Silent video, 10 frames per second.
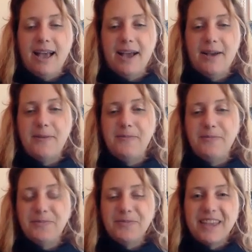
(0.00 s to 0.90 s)
Um,
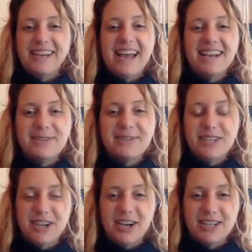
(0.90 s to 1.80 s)
Next,
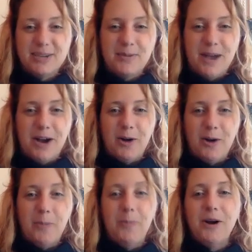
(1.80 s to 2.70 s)
we talked
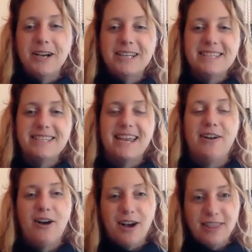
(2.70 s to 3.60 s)
about books
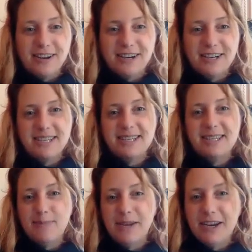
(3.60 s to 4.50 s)
and authors
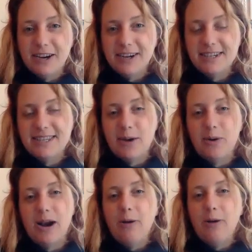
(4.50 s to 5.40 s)
and speakers that
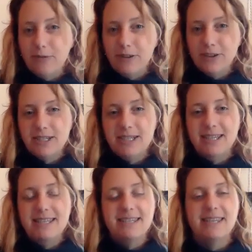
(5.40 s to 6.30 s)
were helpful to
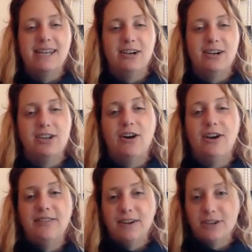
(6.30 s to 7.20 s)
these leaders
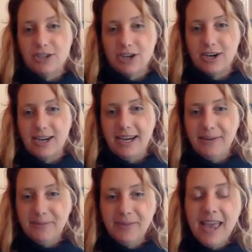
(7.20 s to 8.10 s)
on their
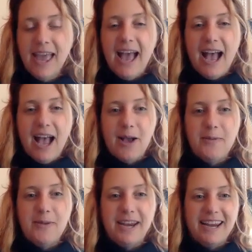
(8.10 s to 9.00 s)
journey.
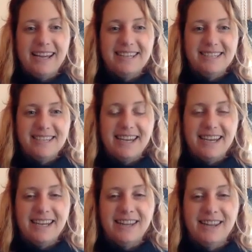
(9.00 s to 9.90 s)
And
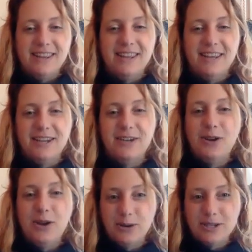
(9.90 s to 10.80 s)
in the
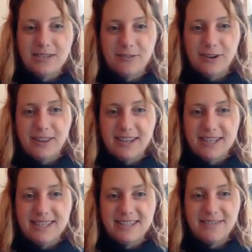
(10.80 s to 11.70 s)
notes for
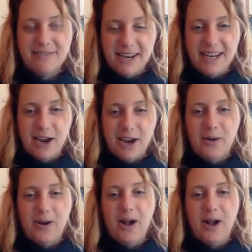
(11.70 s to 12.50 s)
this video,